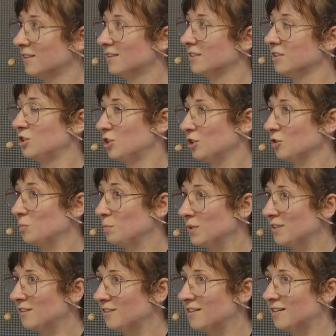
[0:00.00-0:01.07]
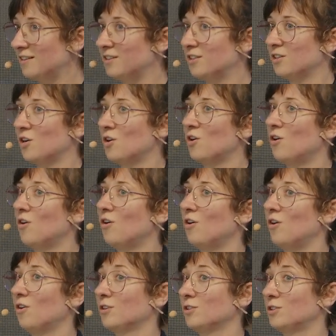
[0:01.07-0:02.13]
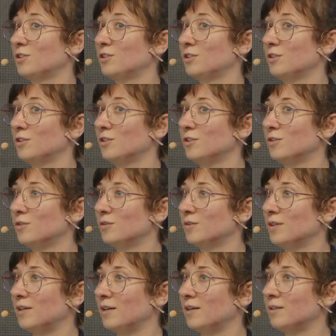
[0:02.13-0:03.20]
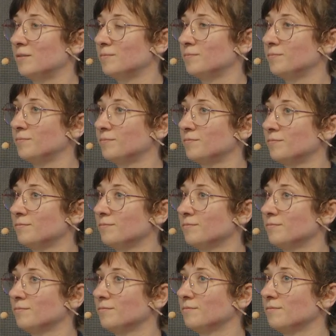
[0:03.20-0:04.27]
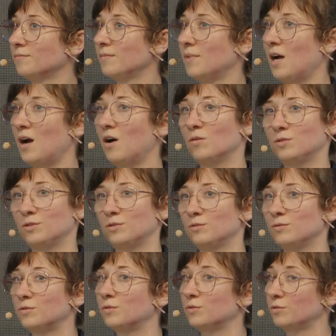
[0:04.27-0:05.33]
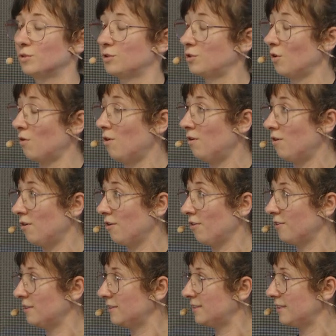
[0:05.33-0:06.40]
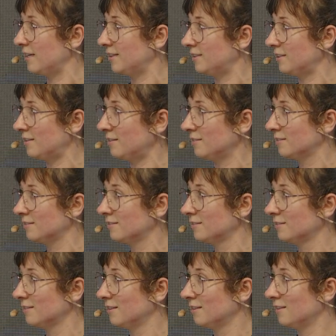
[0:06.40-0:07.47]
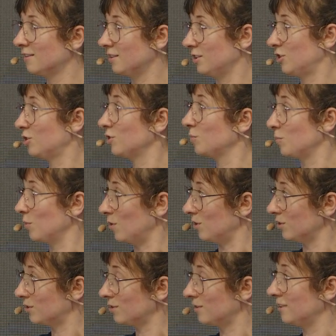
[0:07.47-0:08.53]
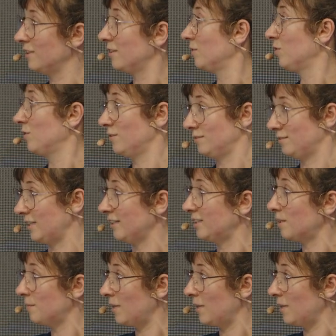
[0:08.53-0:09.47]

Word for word: This should be cleared. Also, um, how to, to store all this data. This should also clear data